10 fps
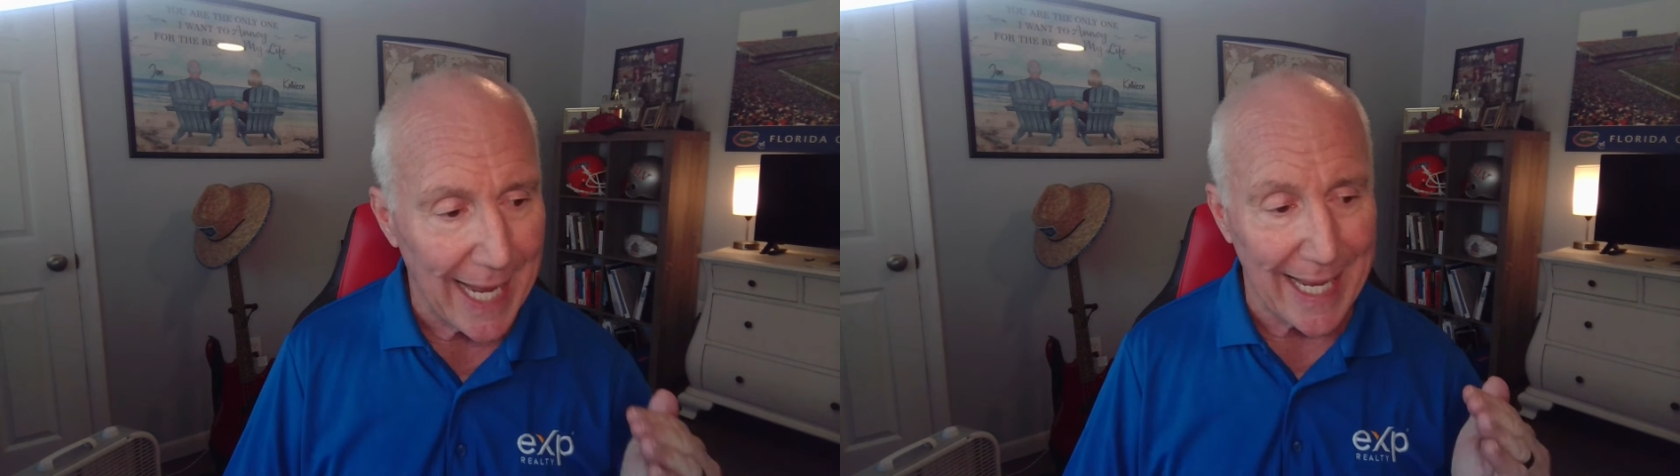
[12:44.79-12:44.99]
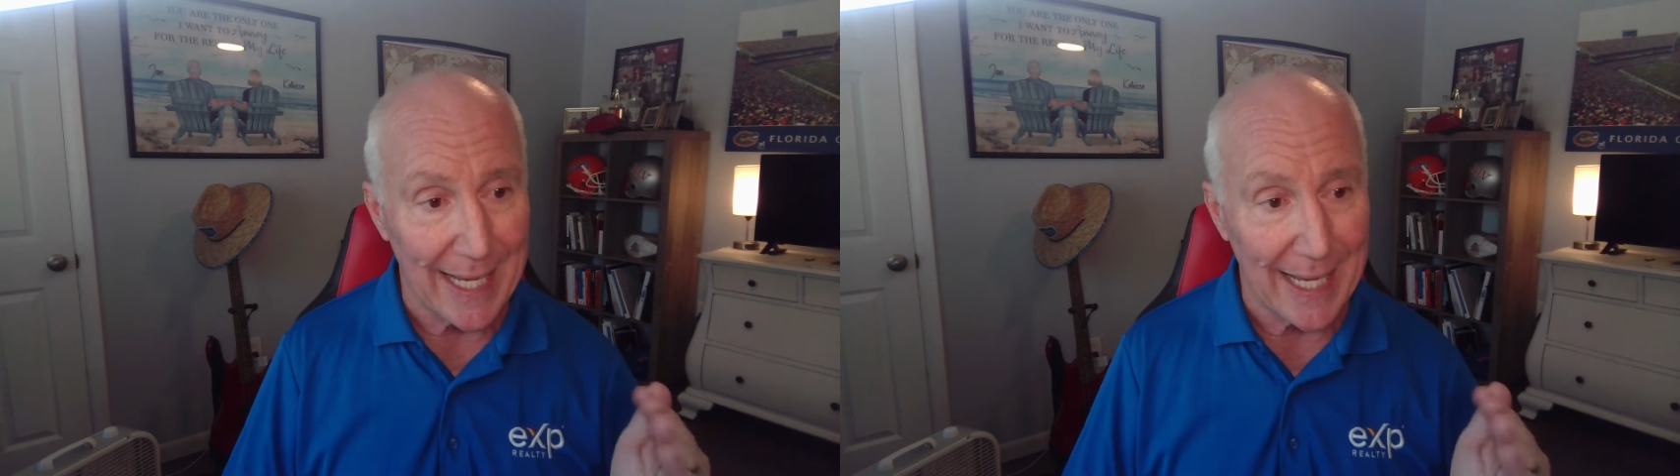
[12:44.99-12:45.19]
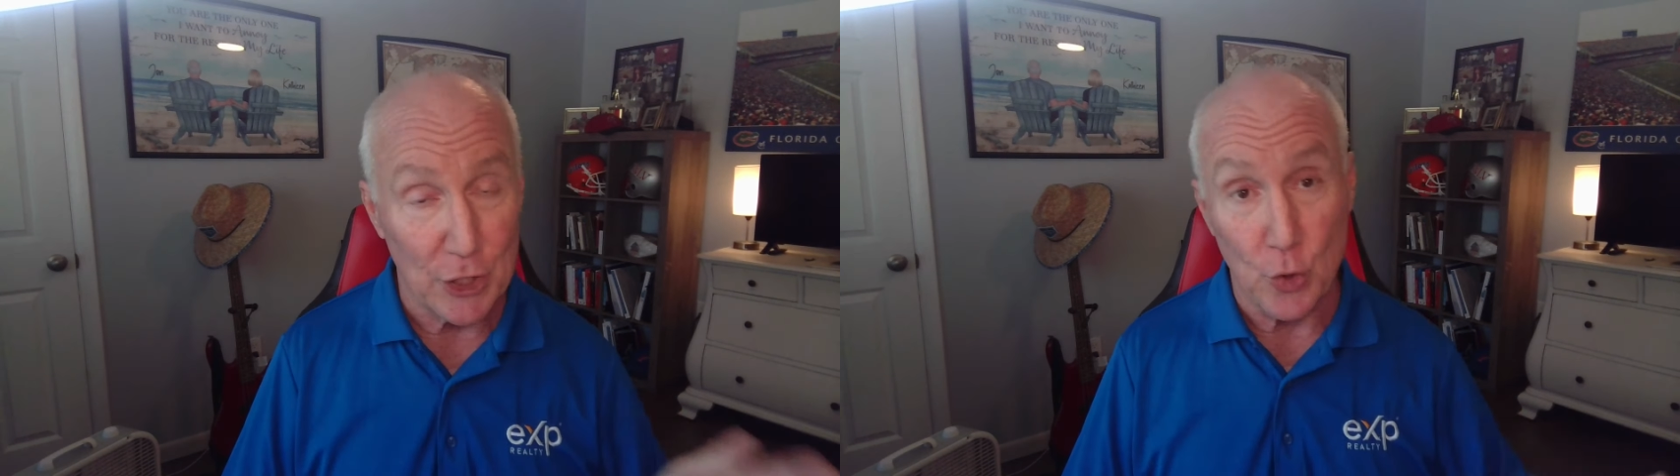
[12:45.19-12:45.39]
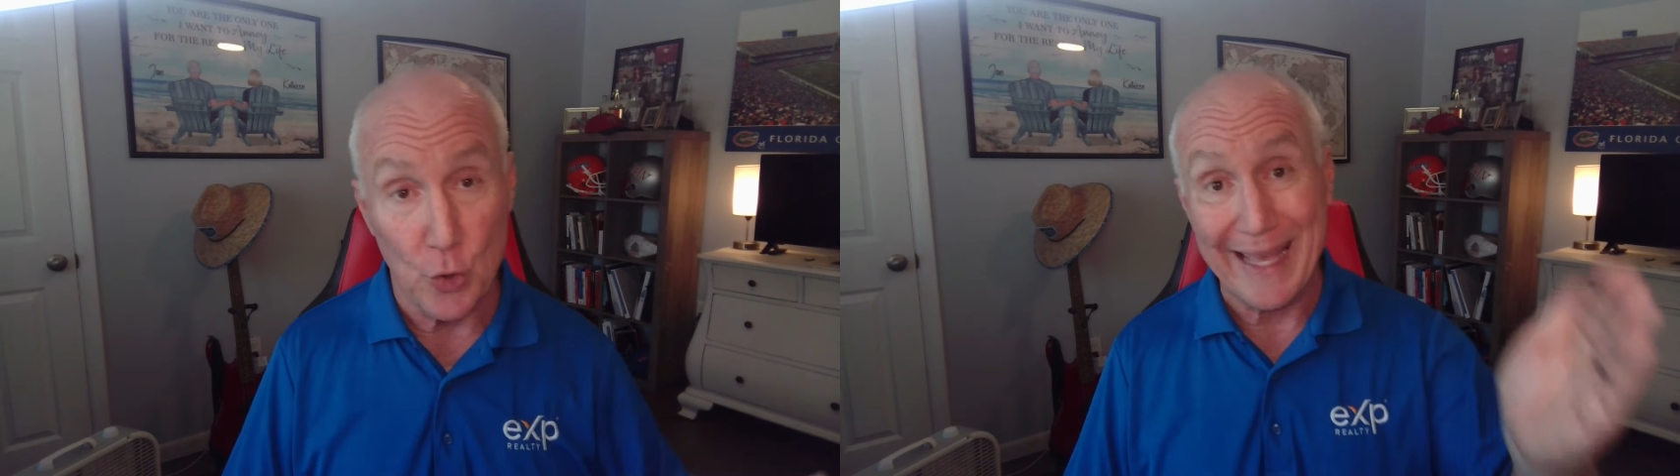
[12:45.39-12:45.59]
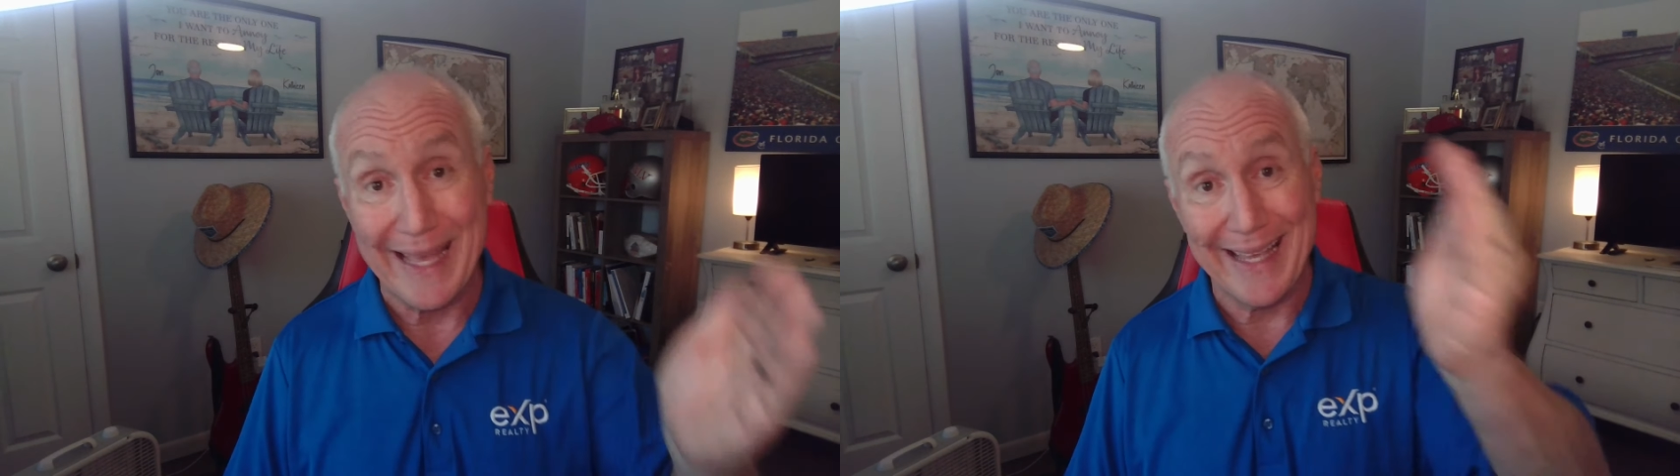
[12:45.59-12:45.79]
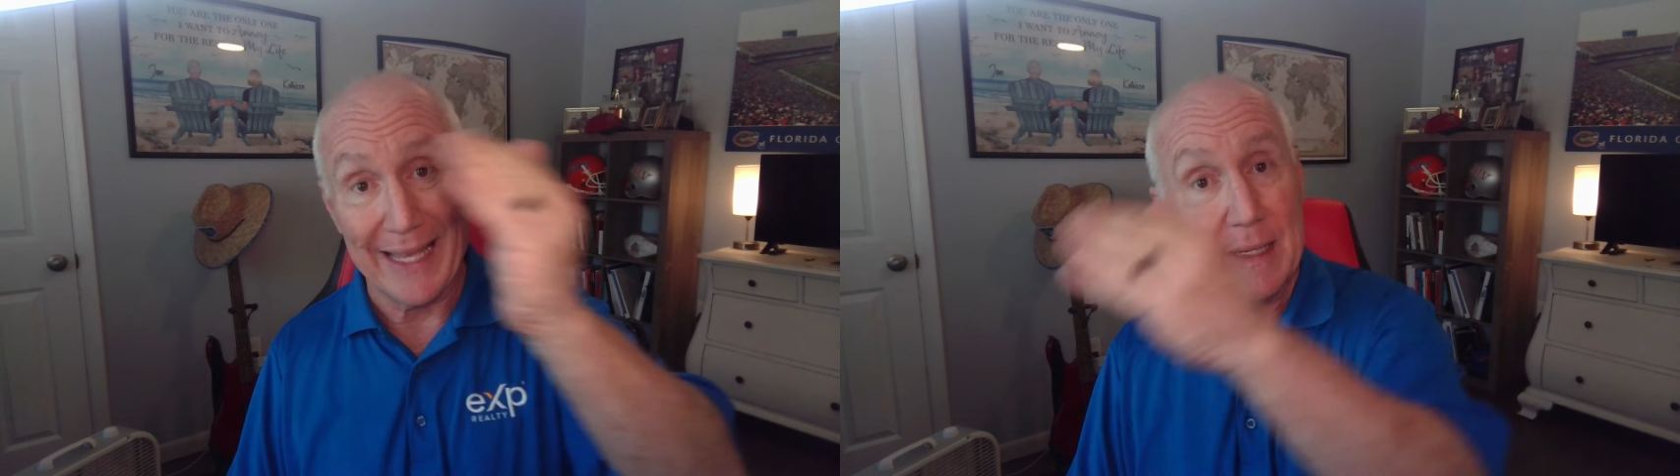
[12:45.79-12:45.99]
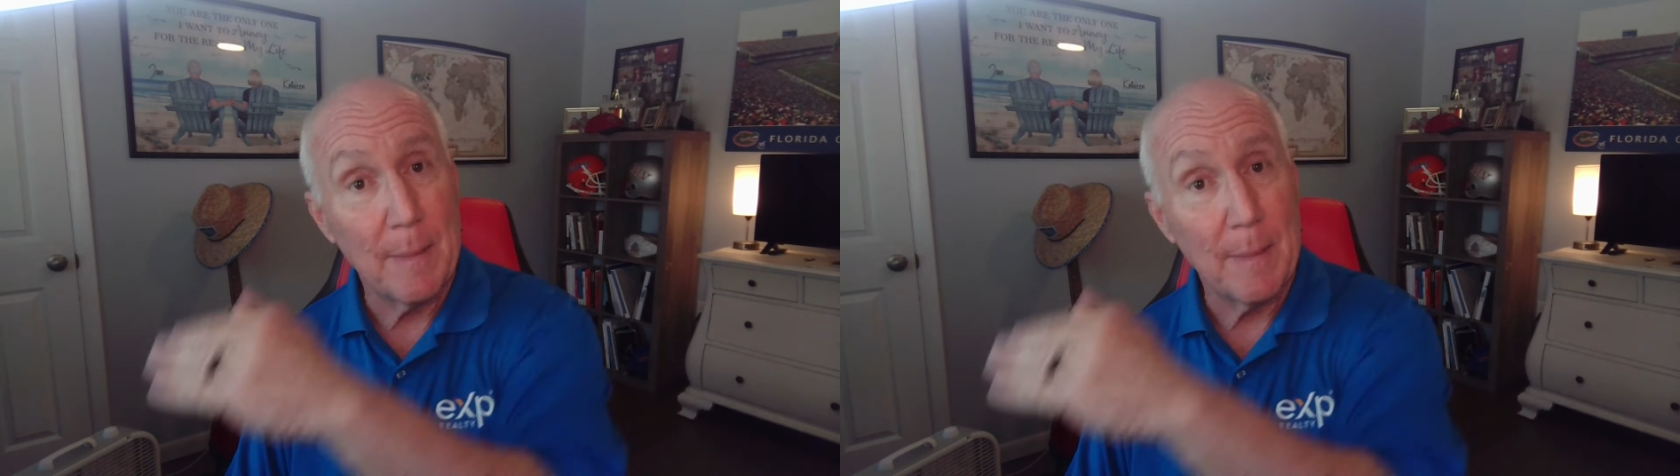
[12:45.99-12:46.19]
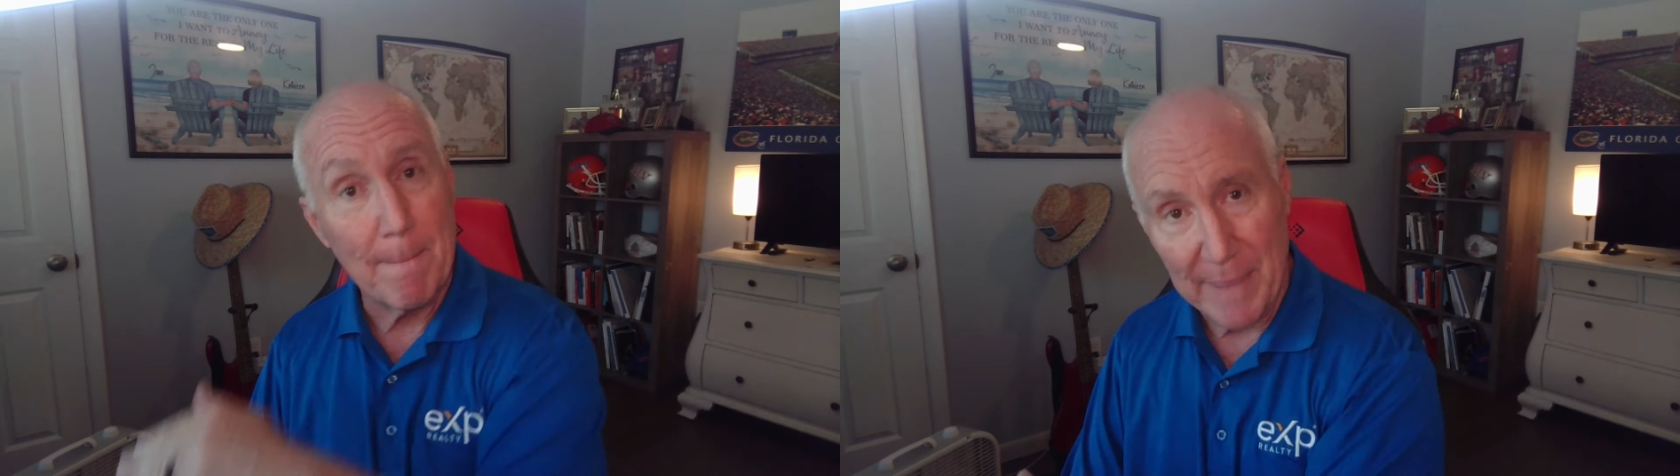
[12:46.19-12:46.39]
and you
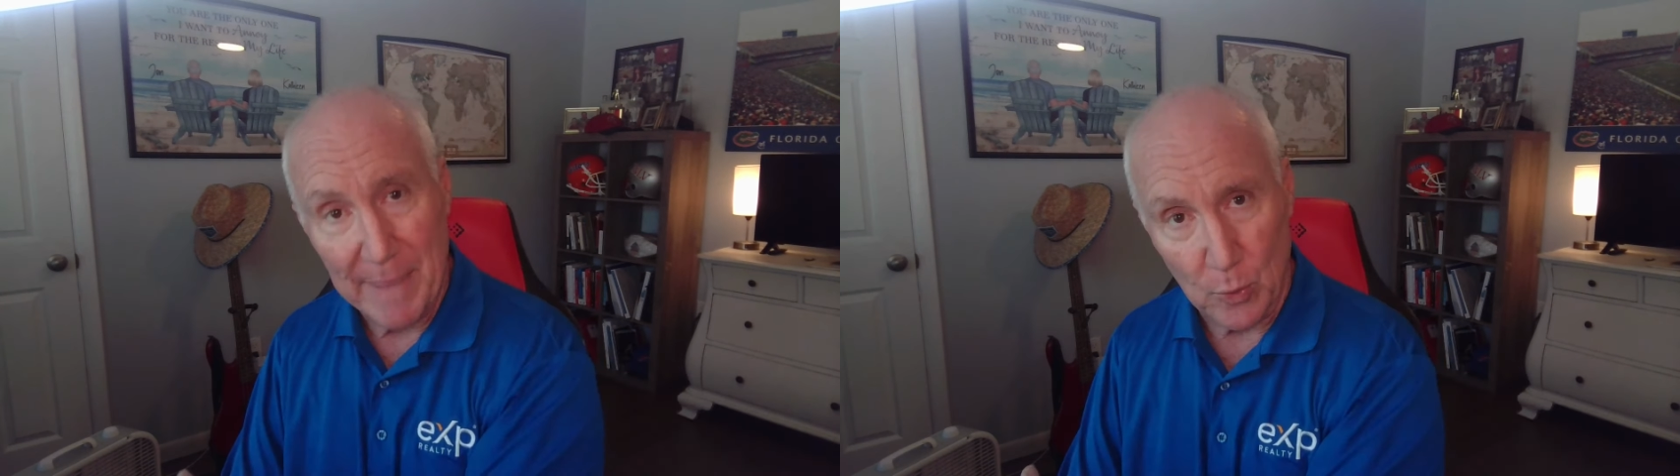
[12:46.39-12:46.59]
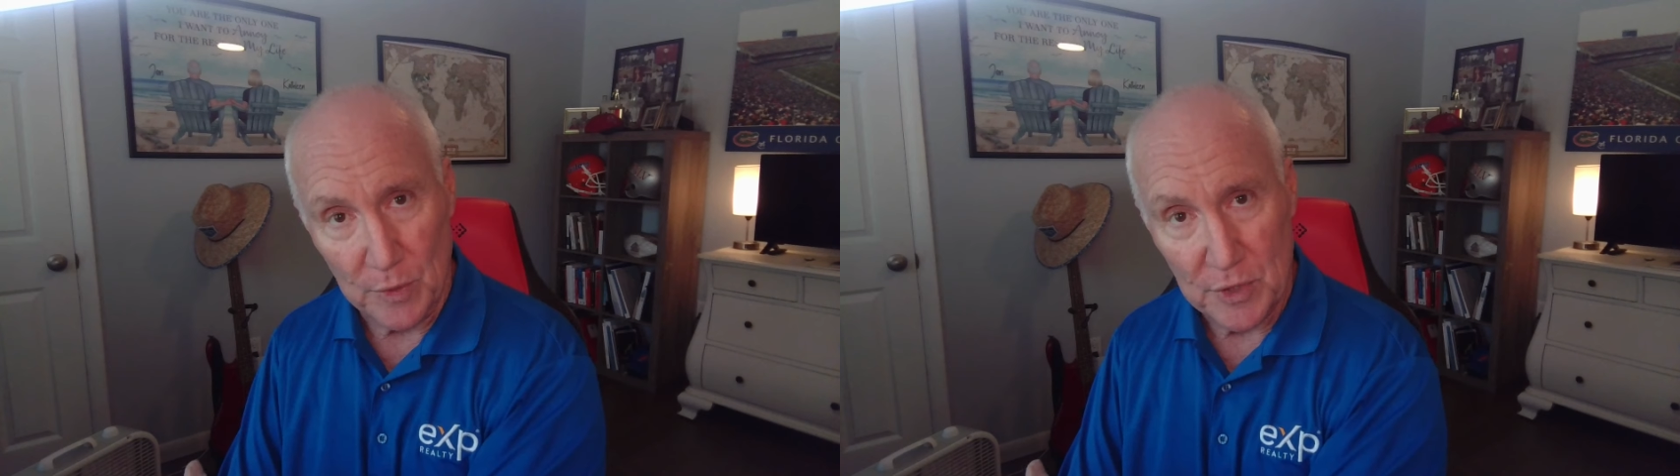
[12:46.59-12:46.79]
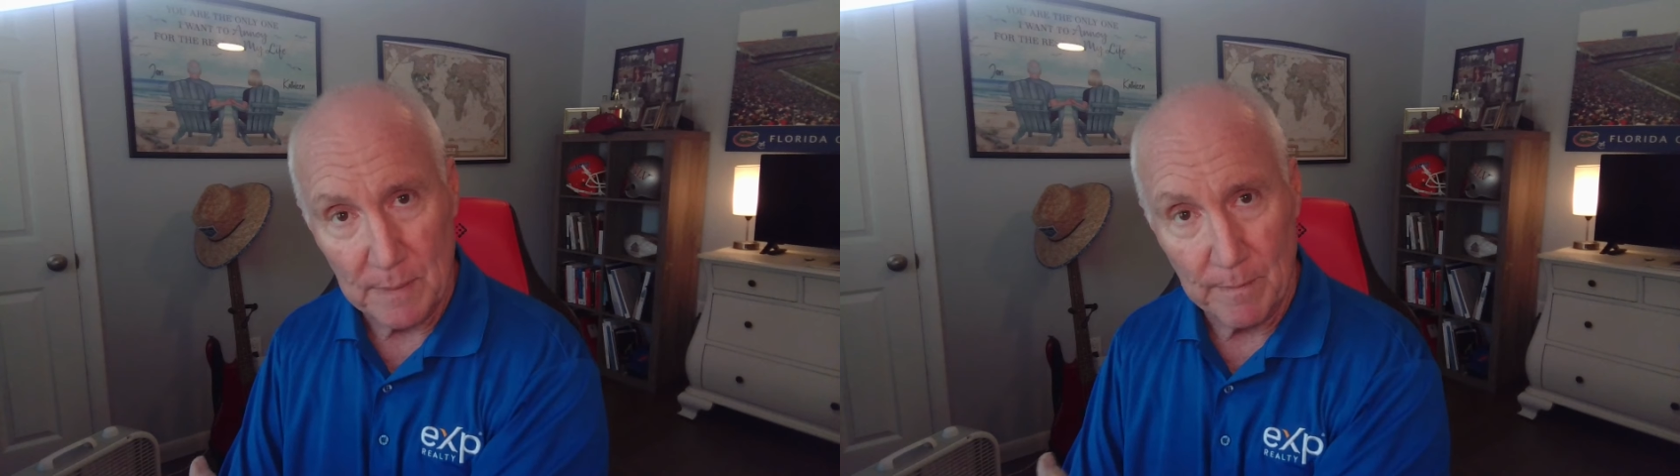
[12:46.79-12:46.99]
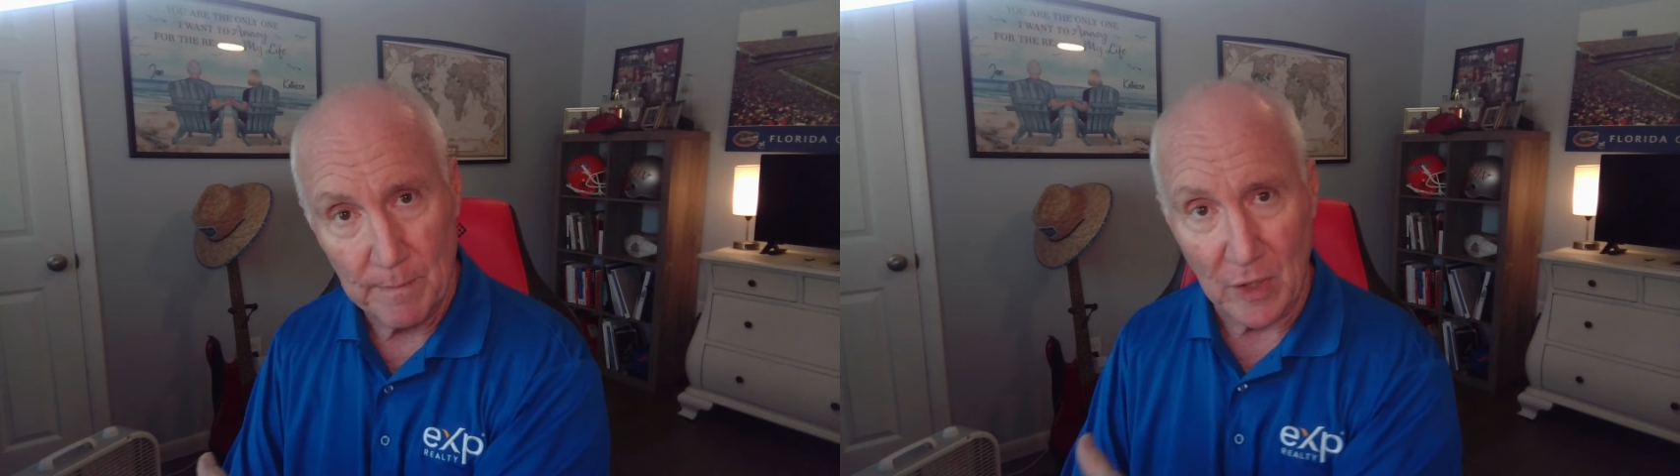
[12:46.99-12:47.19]
pay backwards.